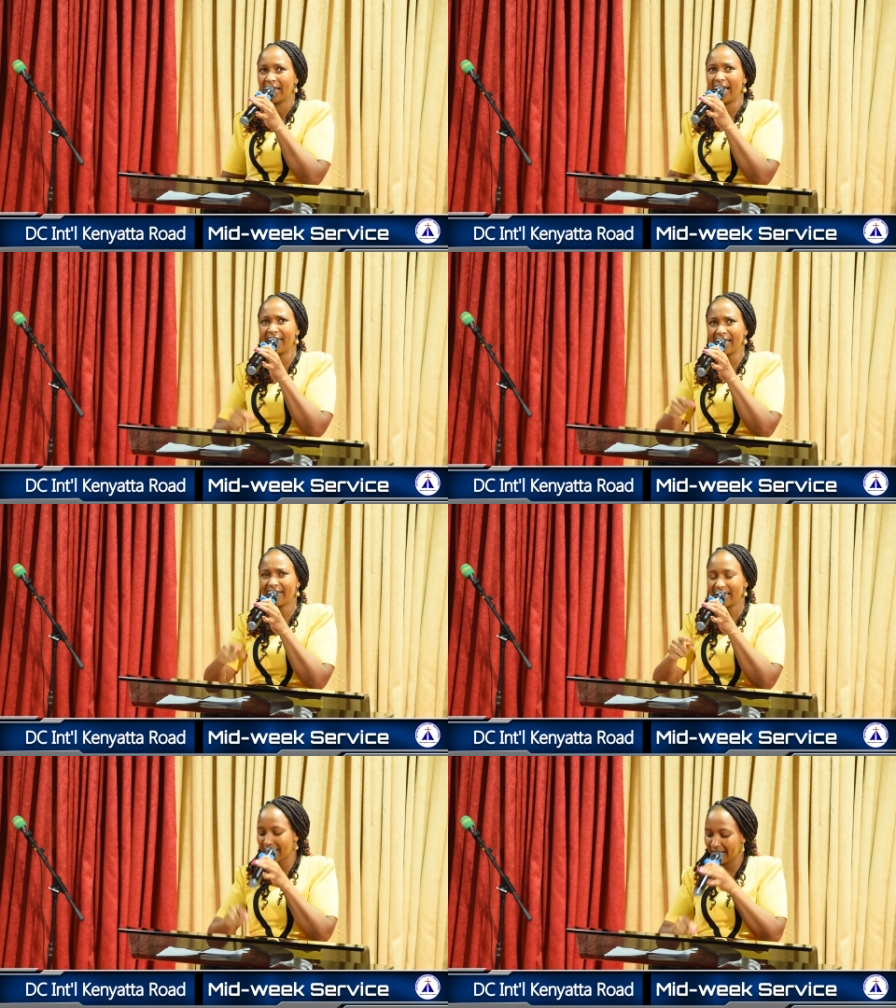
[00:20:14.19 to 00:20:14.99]
And then
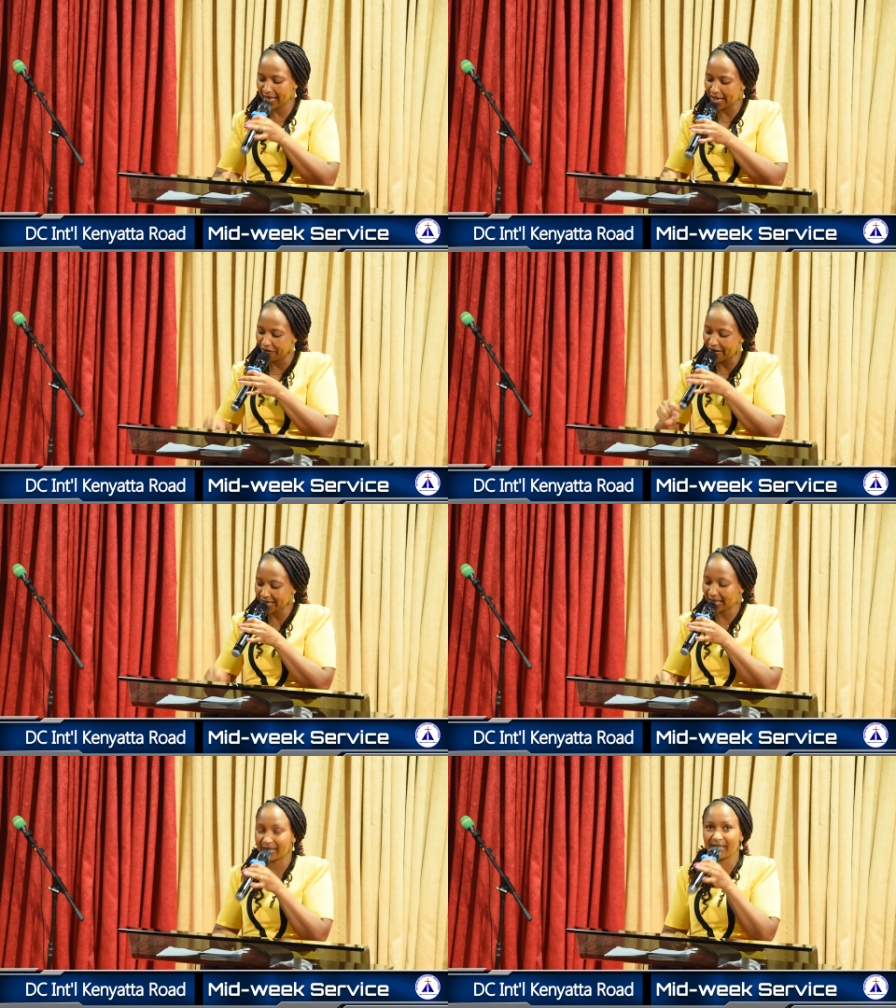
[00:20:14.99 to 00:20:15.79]
there's another
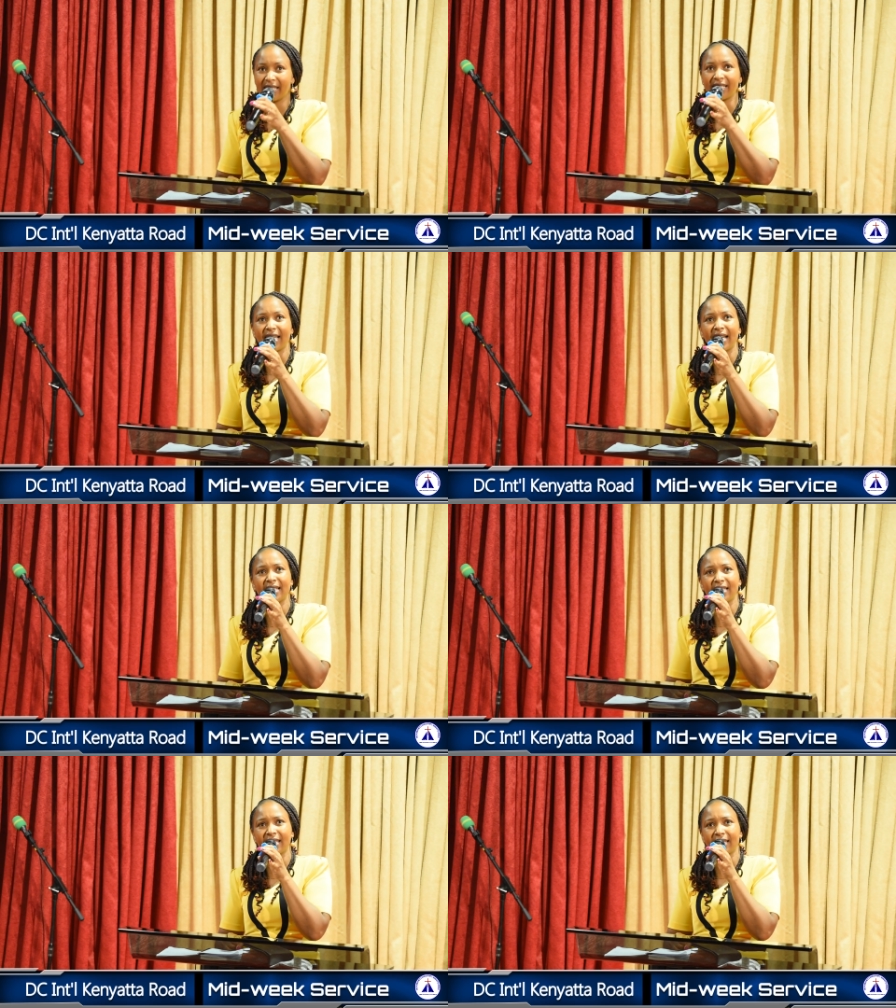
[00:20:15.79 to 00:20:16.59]
verse that really
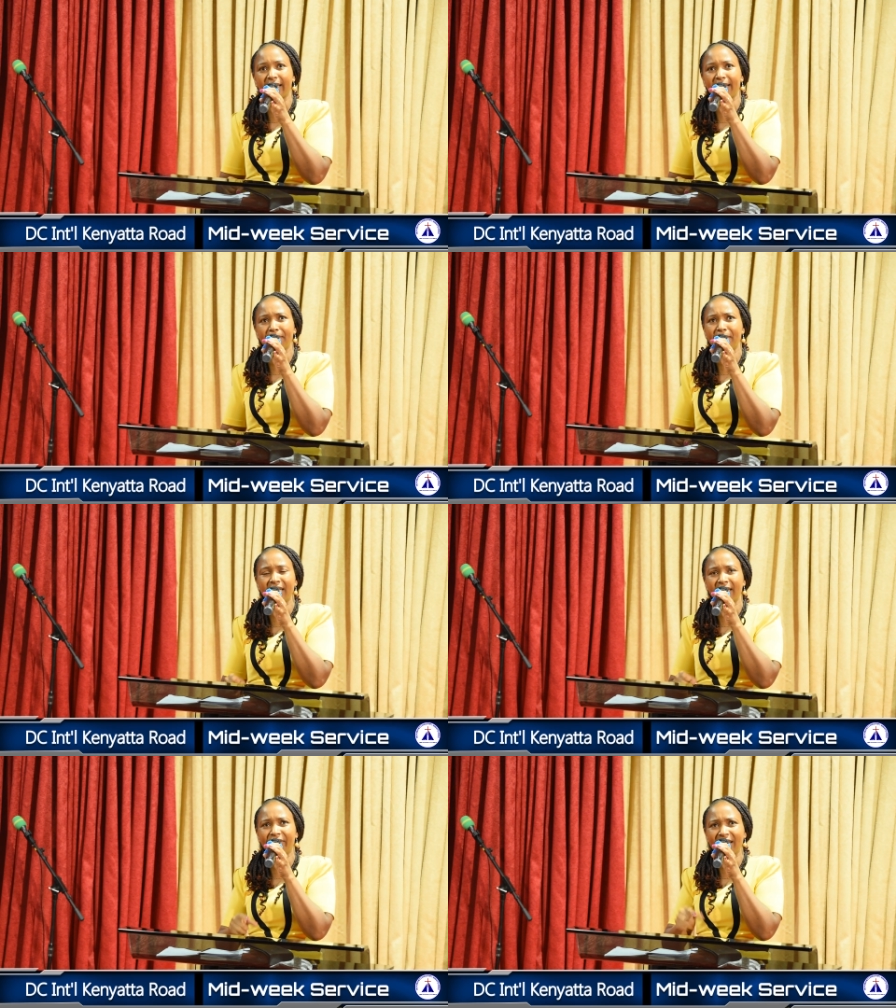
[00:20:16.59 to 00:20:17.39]
challenges them,
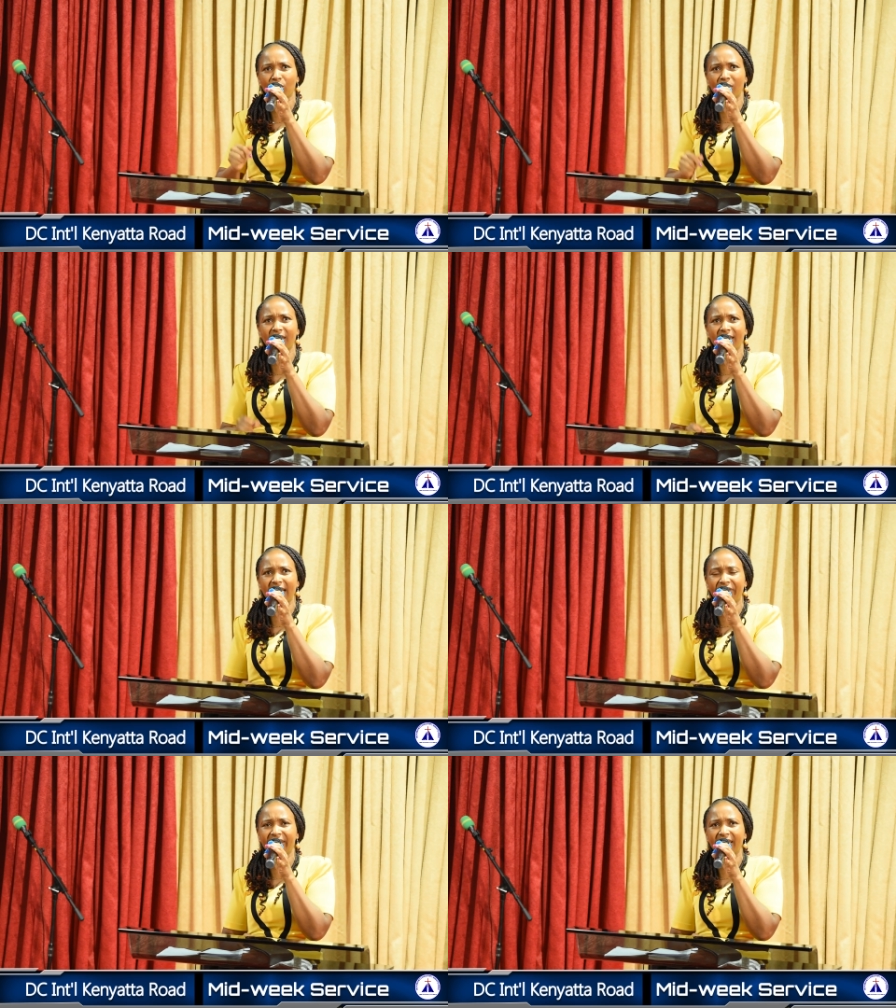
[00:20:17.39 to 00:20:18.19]
me. Verse
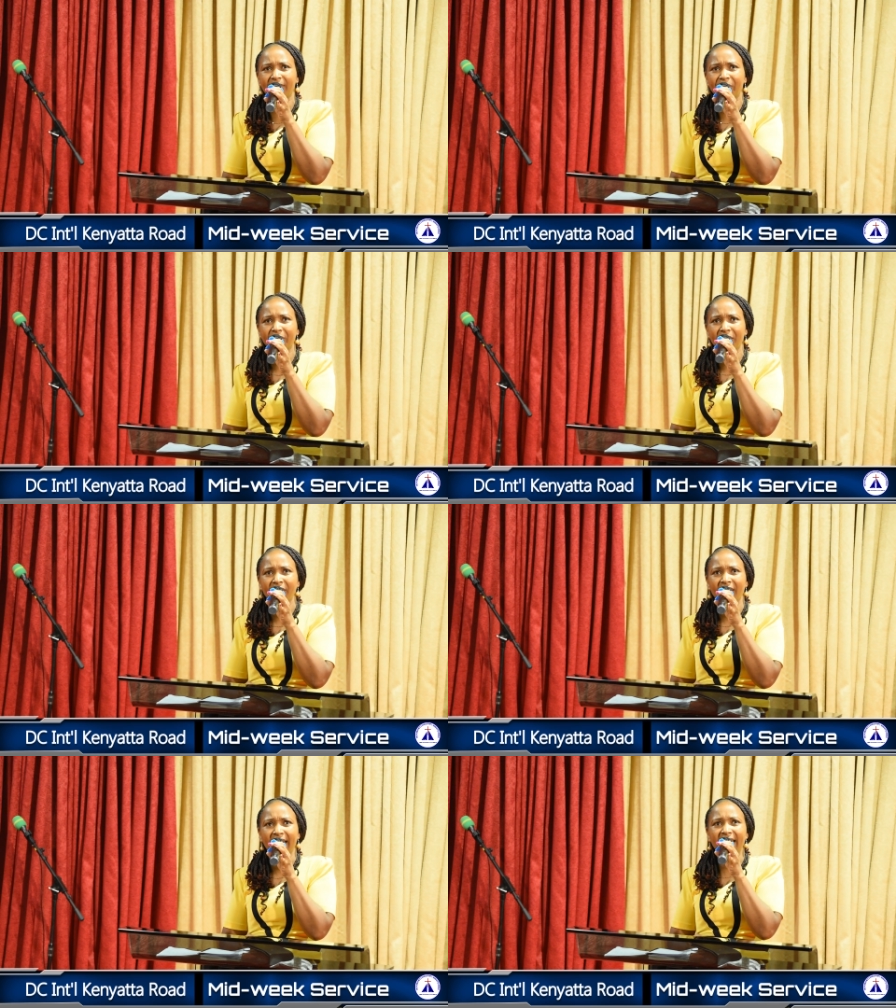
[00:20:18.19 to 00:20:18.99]
27.
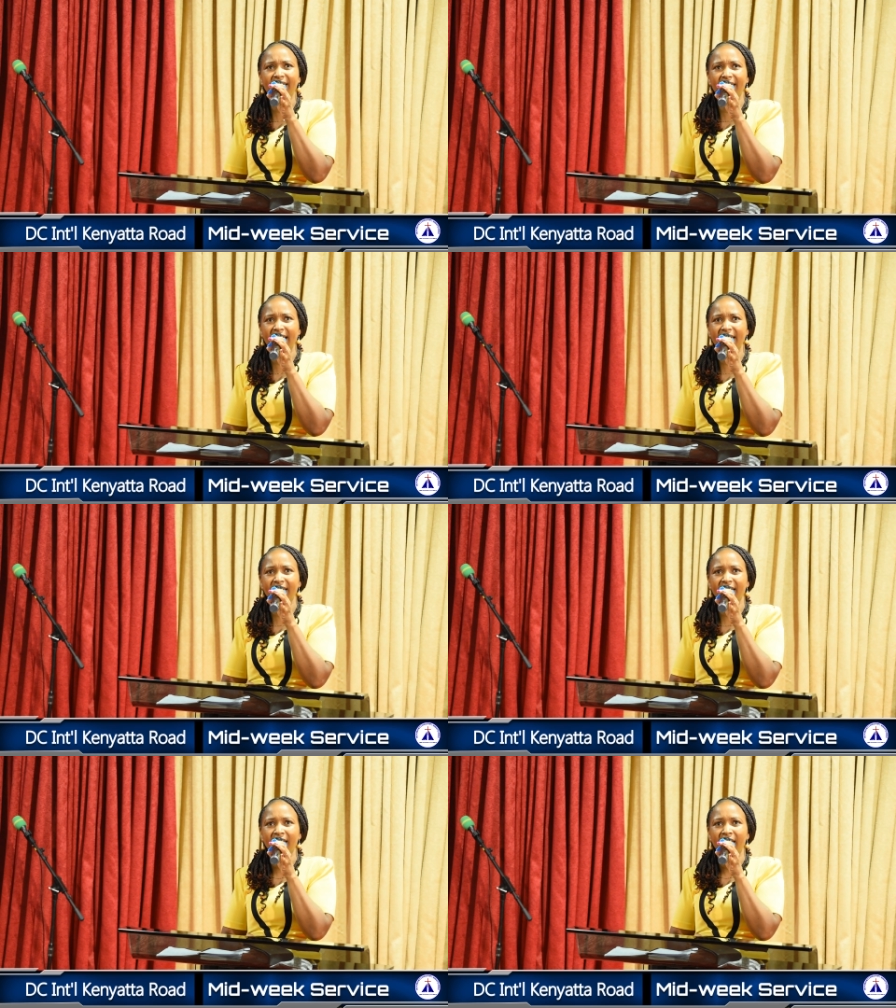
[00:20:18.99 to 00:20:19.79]
It
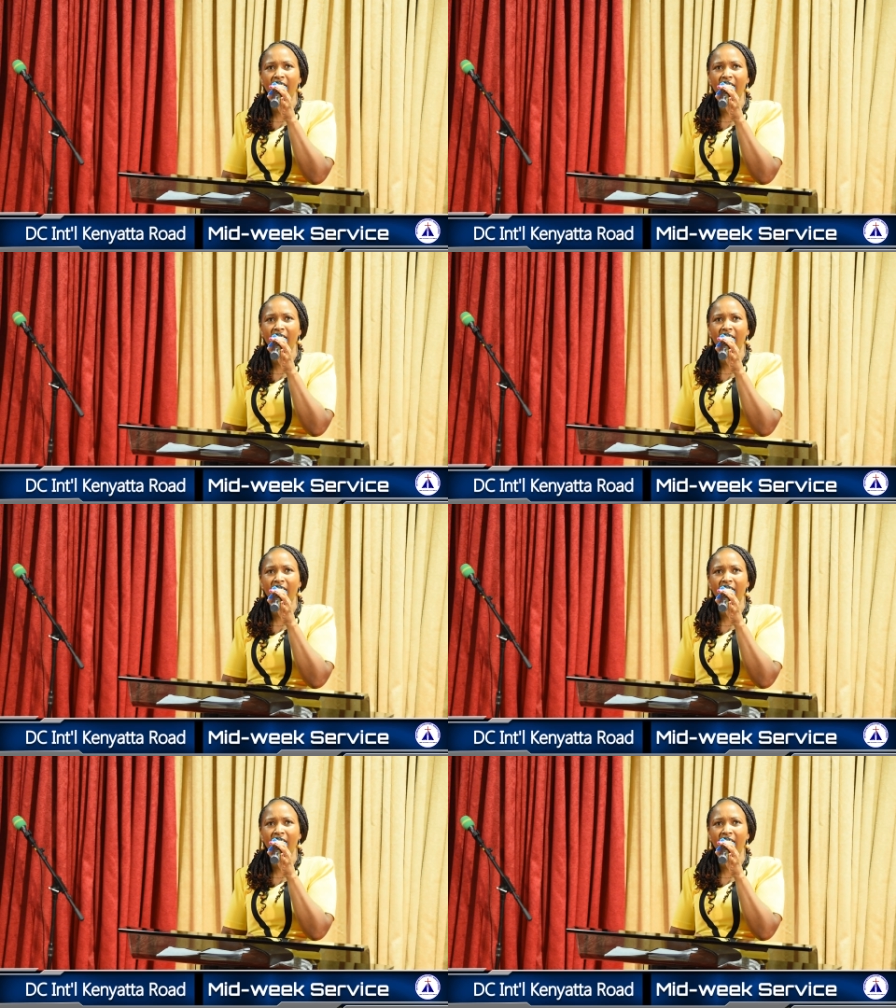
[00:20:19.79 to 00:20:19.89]
says,